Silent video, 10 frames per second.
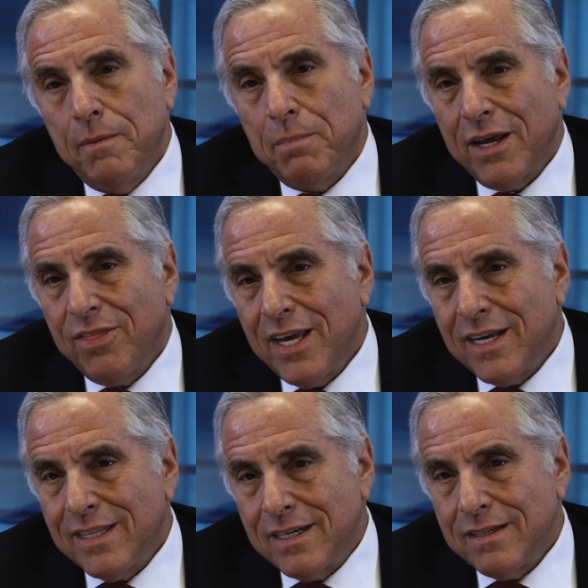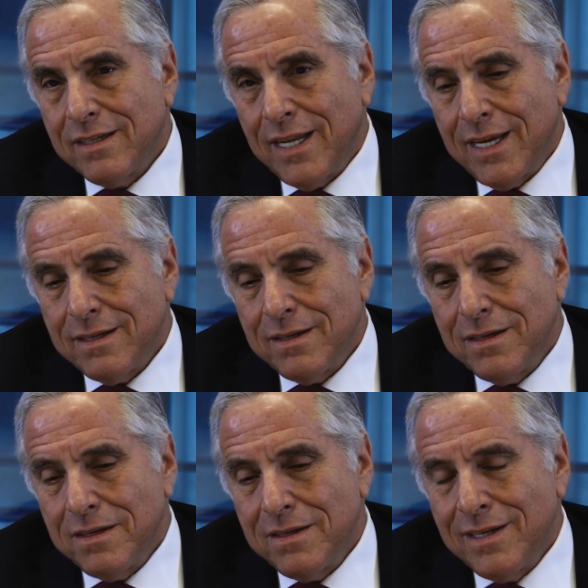But I think that
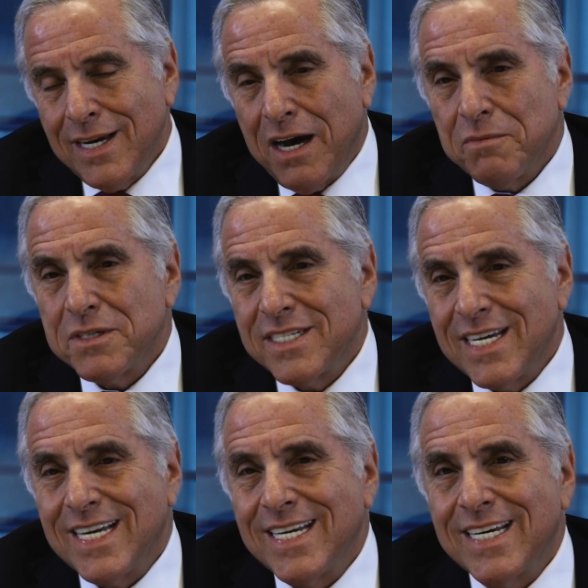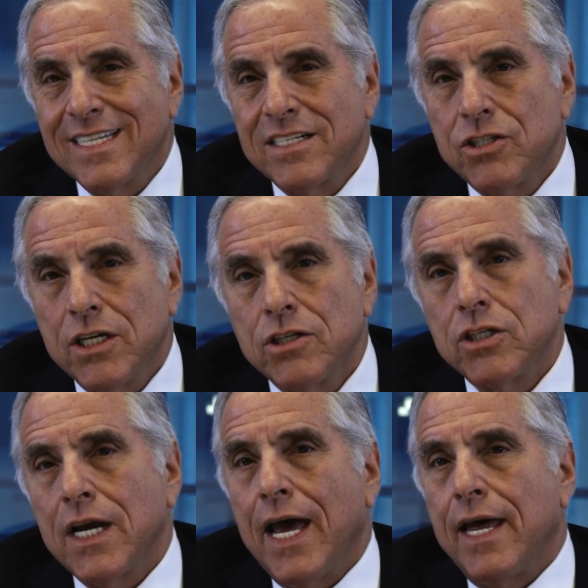notwithstanding the
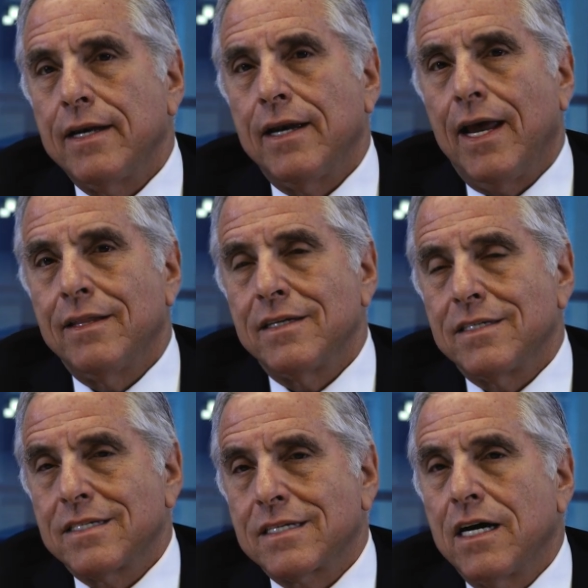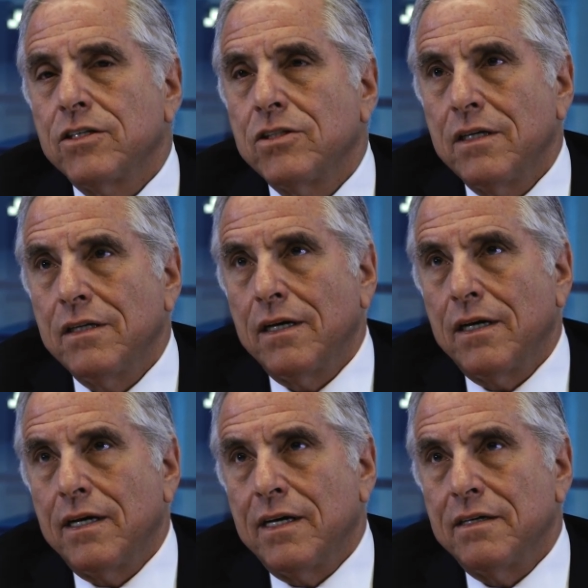chit-chat and the discussion
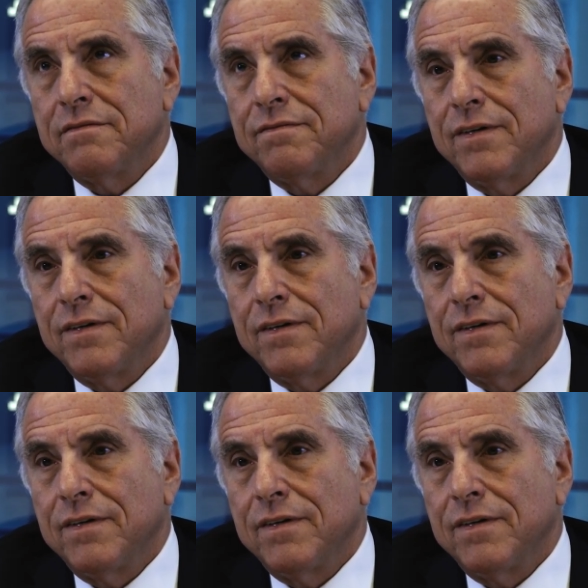of